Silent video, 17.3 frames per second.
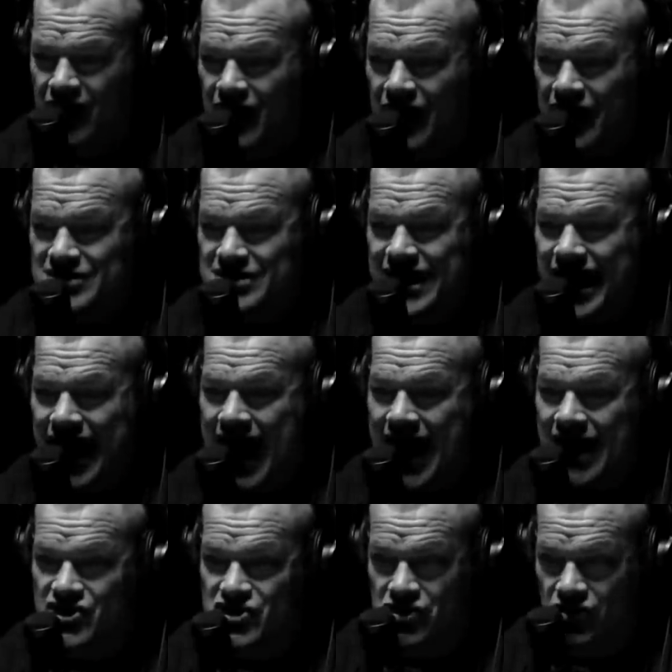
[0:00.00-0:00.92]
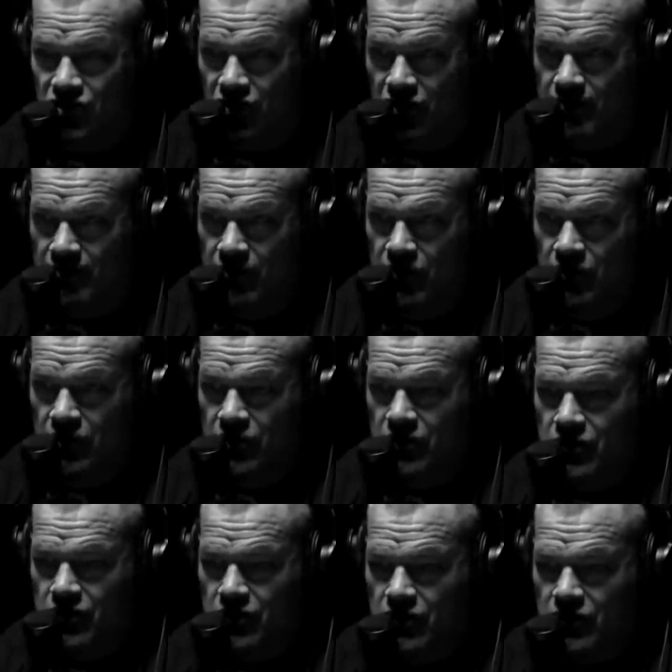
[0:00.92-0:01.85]
as the action arm
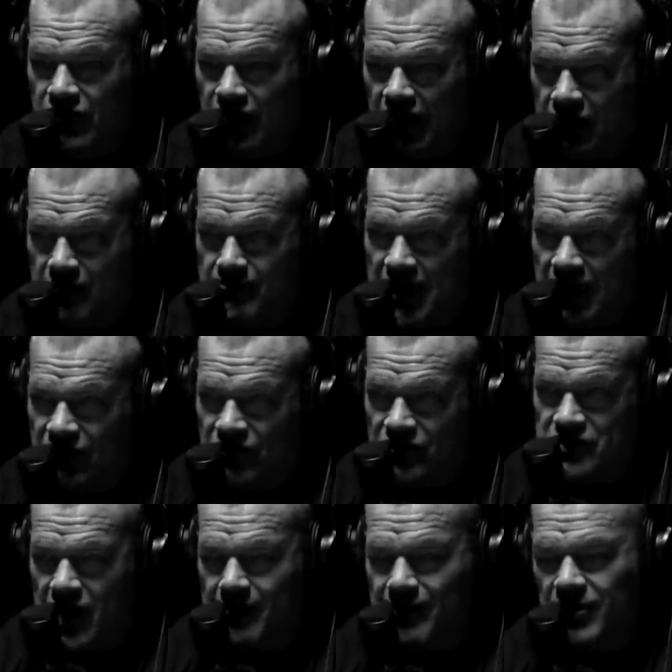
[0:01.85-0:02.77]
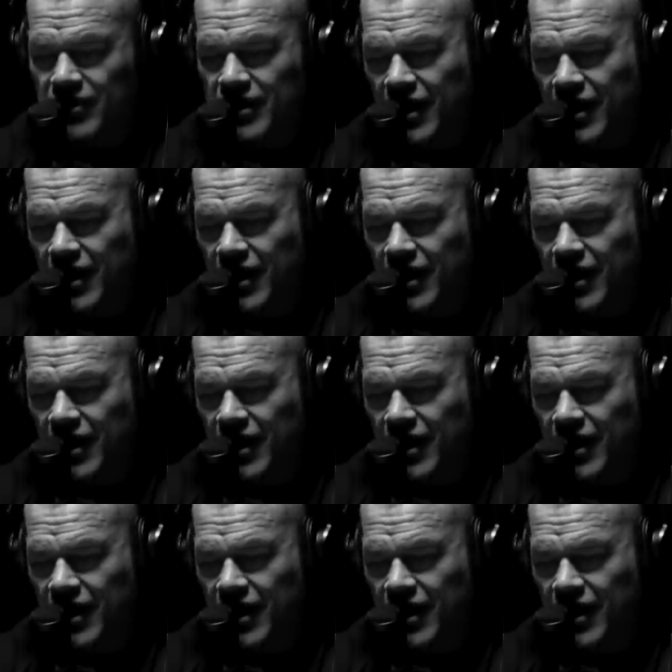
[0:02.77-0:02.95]
that can make things happen.